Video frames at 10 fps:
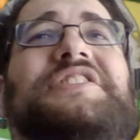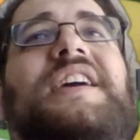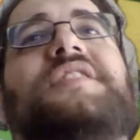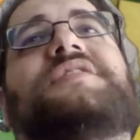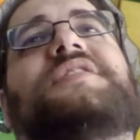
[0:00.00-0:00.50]

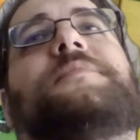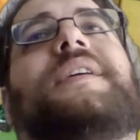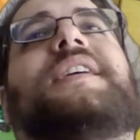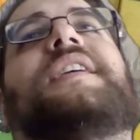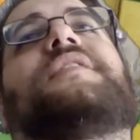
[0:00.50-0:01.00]
changing,
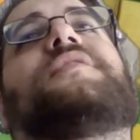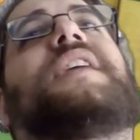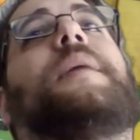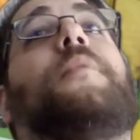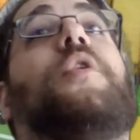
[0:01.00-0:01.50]
making the
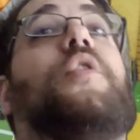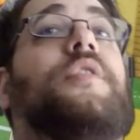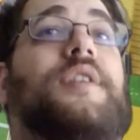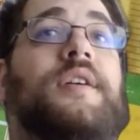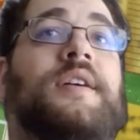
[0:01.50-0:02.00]
game
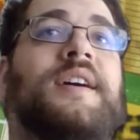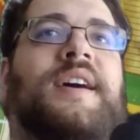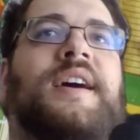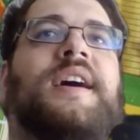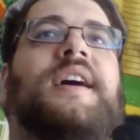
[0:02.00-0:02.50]
longer.
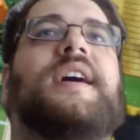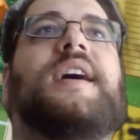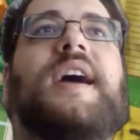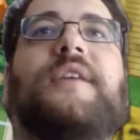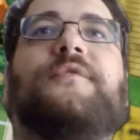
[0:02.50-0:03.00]

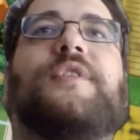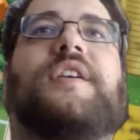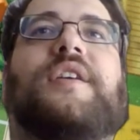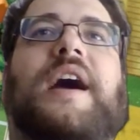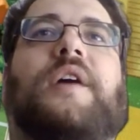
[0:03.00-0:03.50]
Every
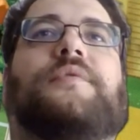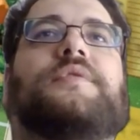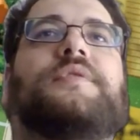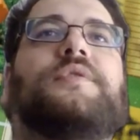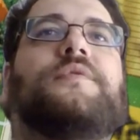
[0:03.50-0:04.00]

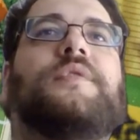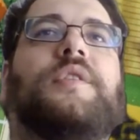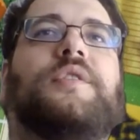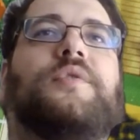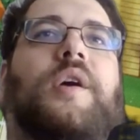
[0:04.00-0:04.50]
round
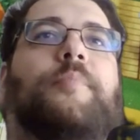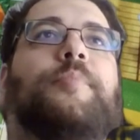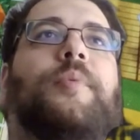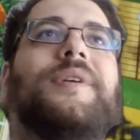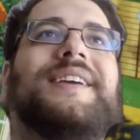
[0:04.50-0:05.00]
you
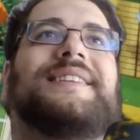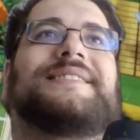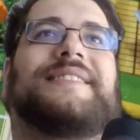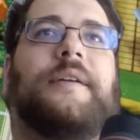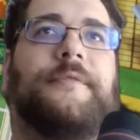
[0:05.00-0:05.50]
are building
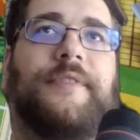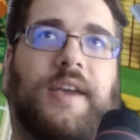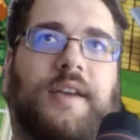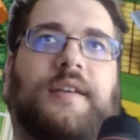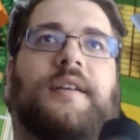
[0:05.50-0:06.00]

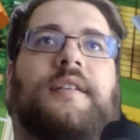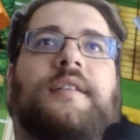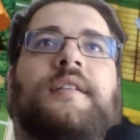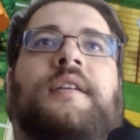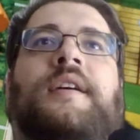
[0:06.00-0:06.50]
something,
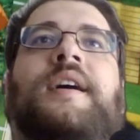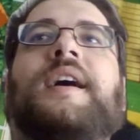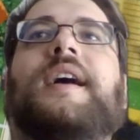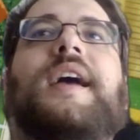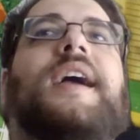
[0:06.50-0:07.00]

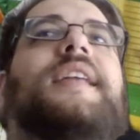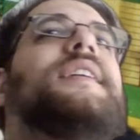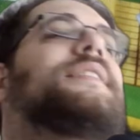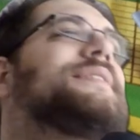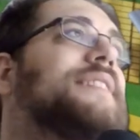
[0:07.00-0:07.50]

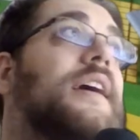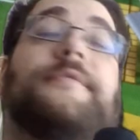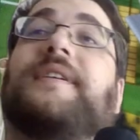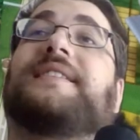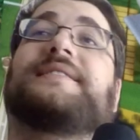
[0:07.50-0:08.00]
adding
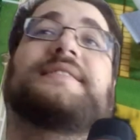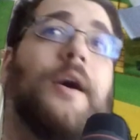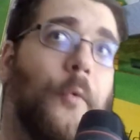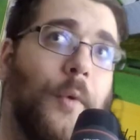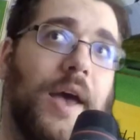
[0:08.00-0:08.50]
something
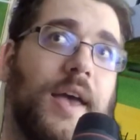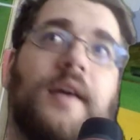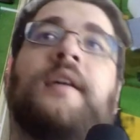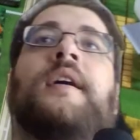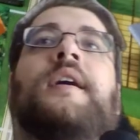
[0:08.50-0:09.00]
somewhere,